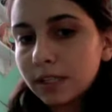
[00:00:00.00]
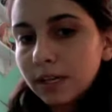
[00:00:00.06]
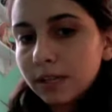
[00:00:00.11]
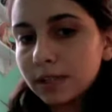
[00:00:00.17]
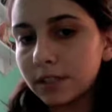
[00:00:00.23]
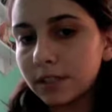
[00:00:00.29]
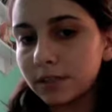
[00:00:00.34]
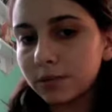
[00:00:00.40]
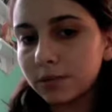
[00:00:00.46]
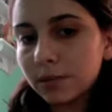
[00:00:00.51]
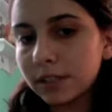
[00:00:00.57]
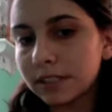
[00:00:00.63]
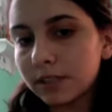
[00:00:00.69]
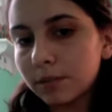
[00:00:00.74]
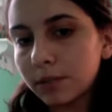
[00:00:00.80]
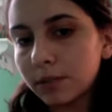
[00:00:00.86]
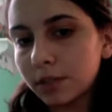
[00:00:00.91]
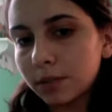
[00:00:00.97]
So now here's
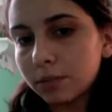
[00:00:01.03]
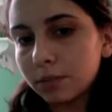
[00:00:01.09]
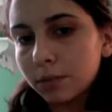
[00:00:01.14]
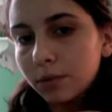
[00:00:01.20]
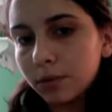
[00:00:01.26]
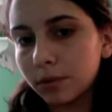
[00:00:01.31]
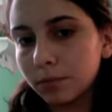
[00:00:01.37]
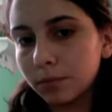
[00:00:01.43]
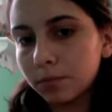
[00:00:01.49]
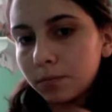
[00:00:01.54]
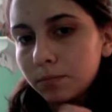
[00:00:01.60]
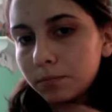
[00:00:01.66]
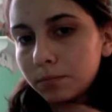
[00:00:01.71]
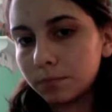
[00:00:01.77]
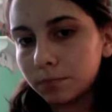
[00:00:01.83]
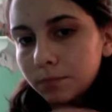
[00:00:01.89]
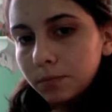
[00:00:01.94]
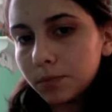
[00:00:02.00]
where I said we're gonna pull the
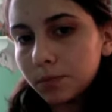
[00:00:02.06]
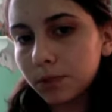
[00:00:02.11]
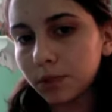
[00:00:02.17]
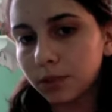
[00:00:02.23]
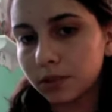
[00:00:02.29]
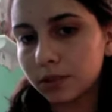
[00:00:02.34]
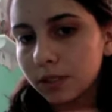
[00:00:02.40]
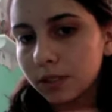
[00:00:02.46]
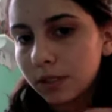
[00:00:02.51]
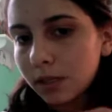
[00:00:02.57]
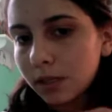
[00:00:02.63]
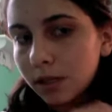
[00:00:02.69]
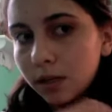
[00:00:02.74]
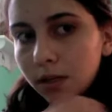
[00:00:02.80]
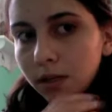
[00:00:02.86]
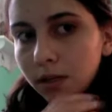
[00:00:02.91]
curls